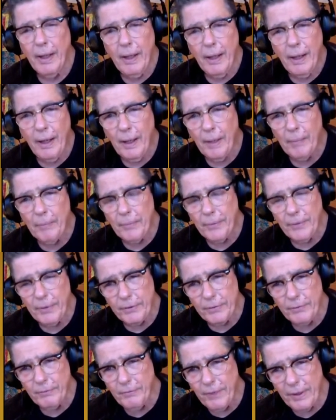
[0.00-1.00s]
Um,
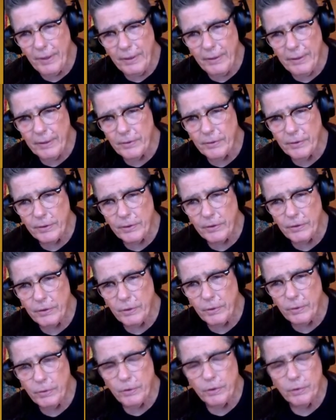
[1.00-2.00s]
there's various
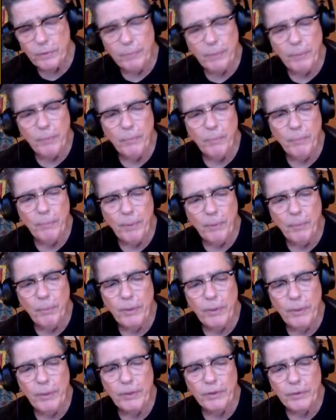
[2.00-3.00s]
excuses, but but
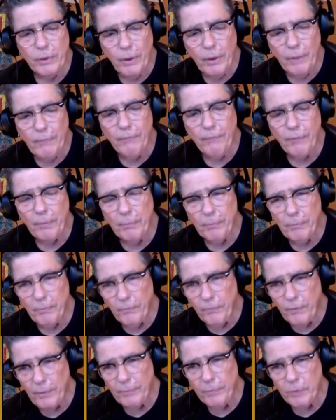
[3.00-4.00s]
we saw from
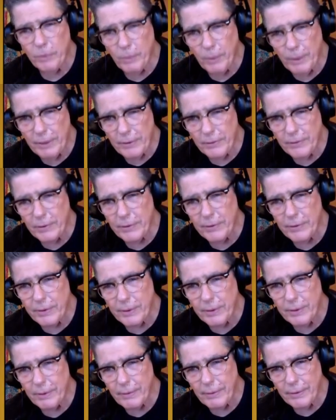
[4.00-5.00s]
from
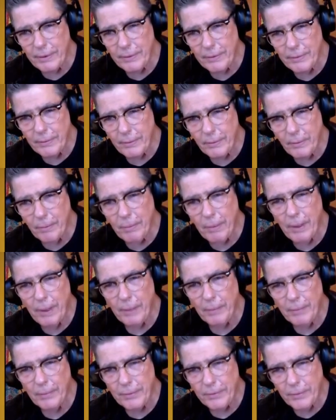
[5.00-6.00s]
2016 on under
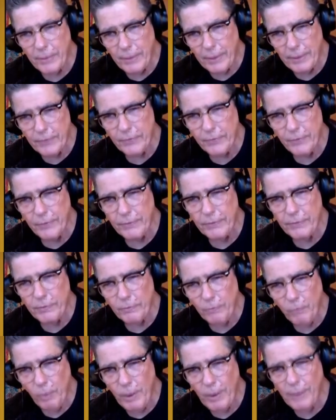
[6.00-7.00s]
Obama the transference
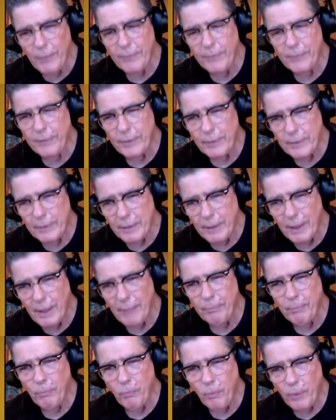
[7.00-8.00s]
of wealth to the
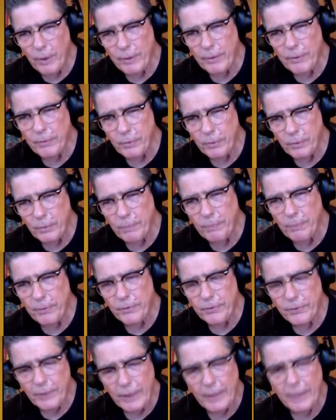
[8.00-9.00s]
top one or two
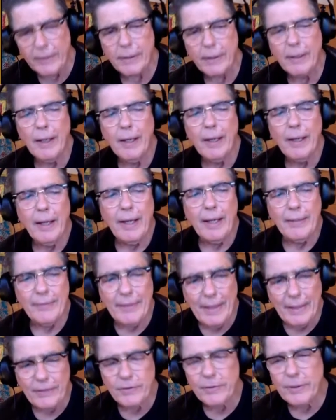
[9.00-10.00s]
percent, and
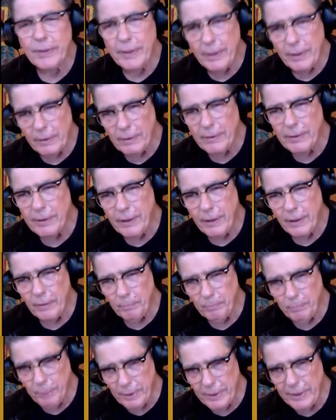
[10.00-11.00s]
that's nearly
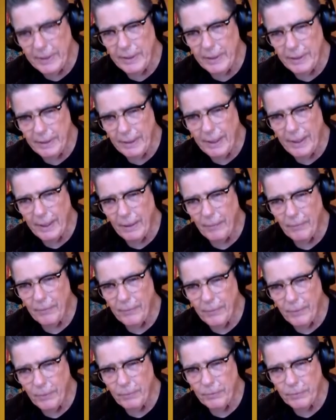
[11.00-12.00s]
complete now.
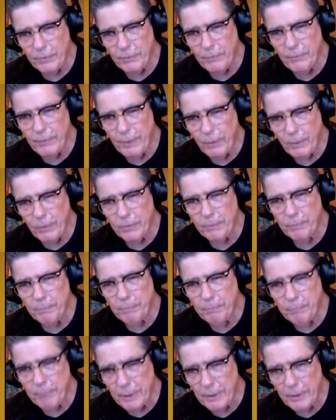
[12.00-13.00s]
Those those
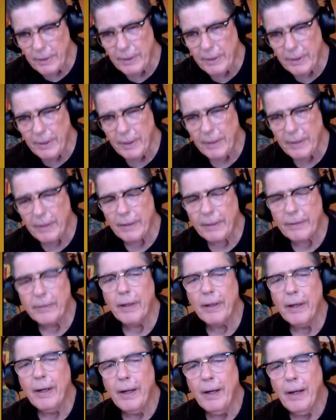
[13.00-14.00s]
billionaire
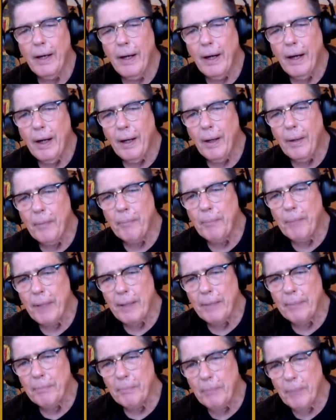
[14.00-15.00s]
um,
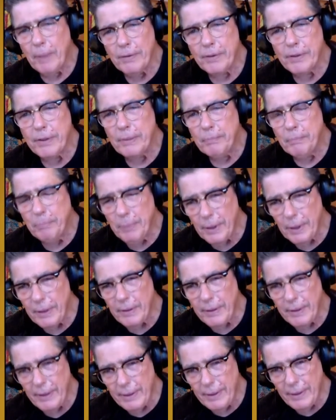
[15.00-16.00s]
and
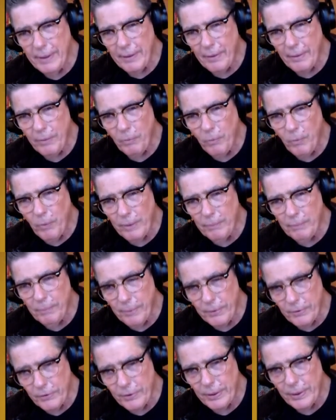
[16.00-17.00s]
multi-billionaire one
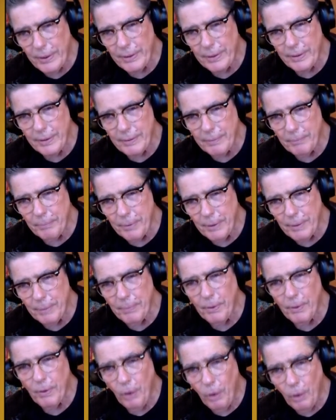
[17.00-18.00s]
percent
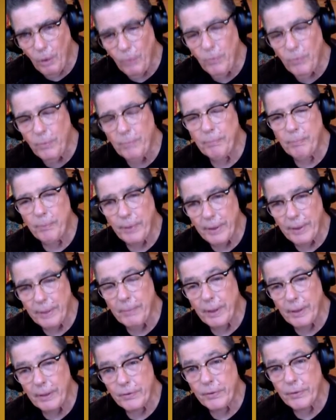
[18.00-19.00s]
people own pretty
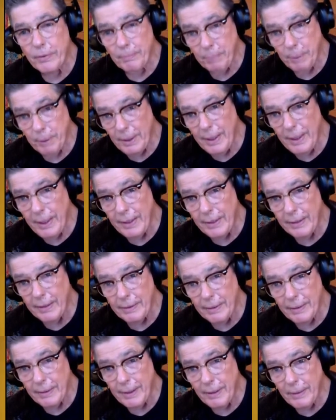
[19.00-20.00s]
much the
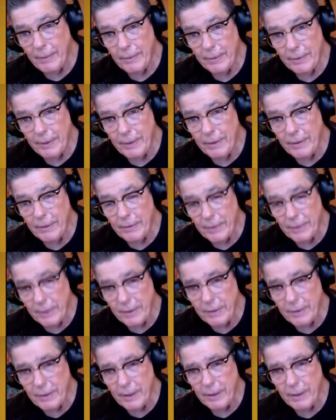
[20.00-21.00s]
planet now, and they are
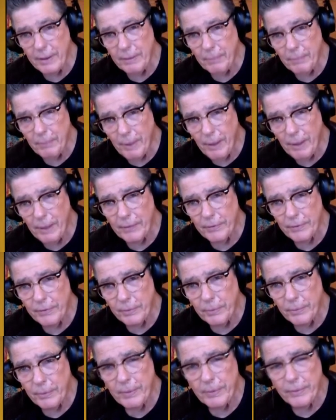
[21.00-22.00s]
dictating policy.
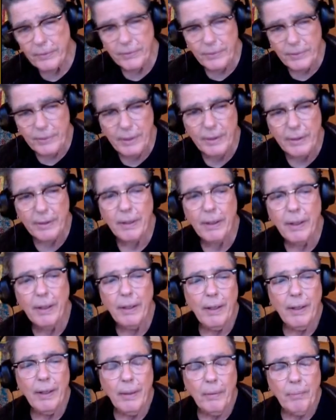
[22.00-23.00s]
We are seeing
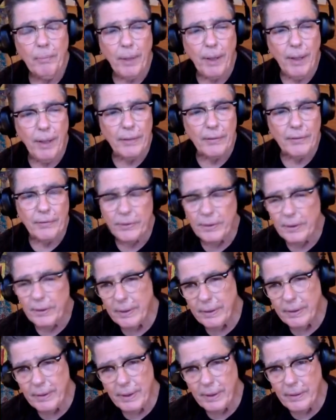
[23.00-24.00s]
policy
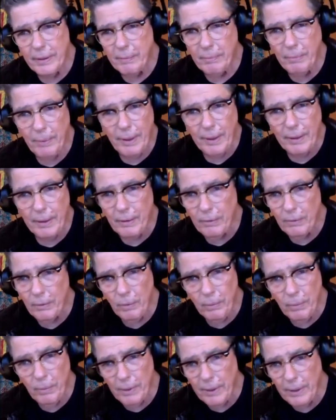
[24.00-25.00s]
dictated by
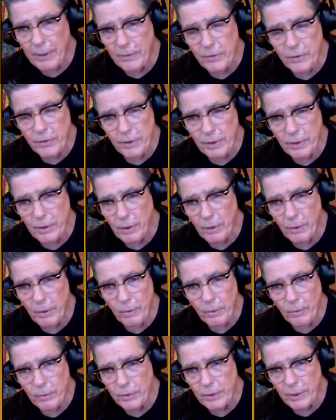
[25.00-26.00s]
global
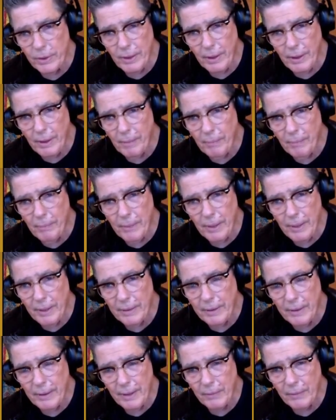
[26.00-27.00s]
NGOs um,
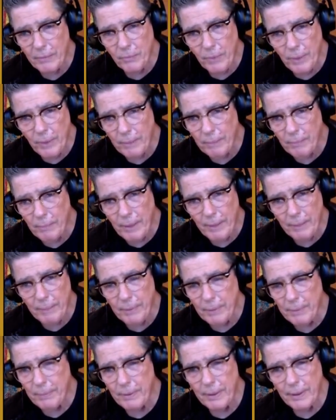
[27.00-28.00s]
and, and run by
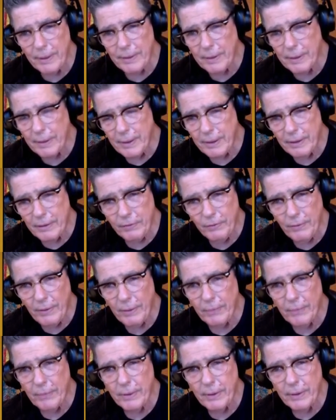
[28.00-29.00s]
people like the Gates
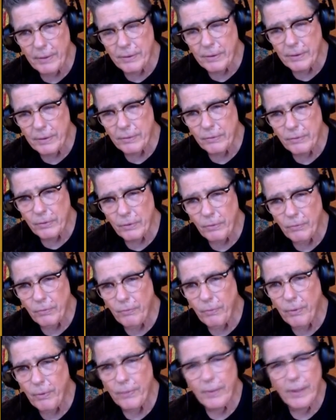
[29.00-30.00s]
Foundation and so
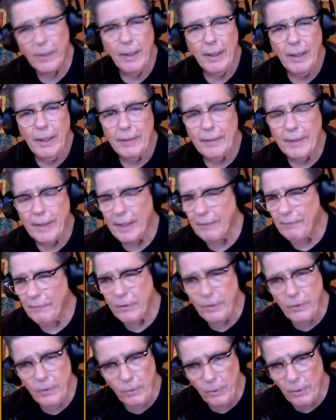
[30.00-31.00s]
forth that have
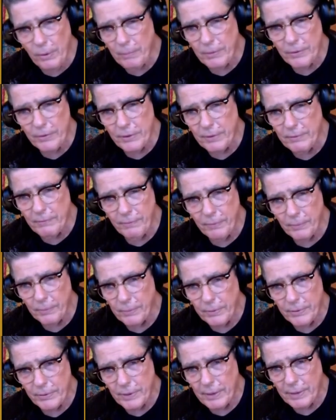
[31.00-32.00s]
enormous
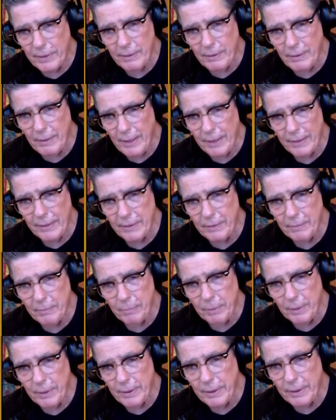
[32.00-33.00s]
influence, unelected
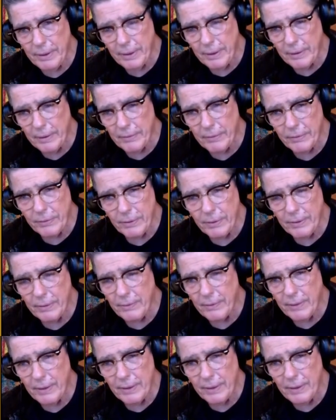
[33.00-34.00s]
billionaires
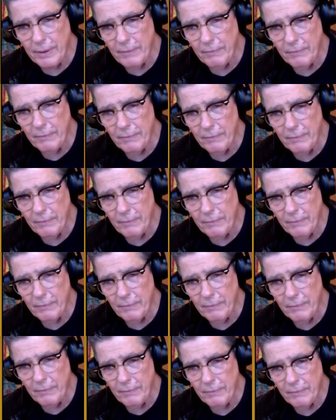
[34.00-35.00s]
that, that in
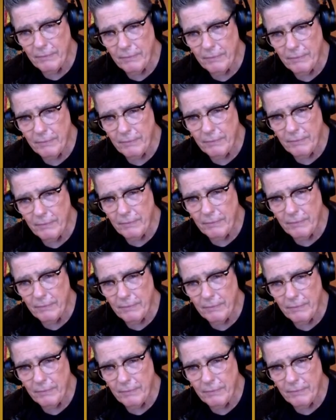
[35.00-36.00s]
to an
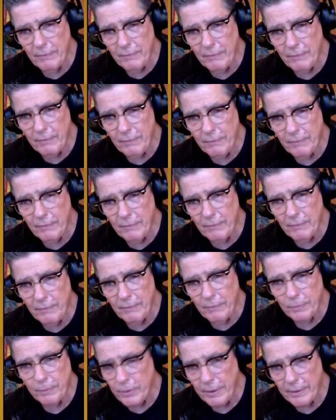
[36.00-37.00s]
extraordinary
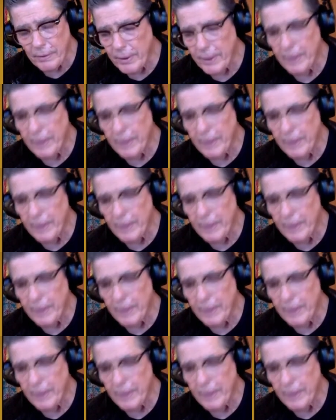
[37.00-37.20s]
degree.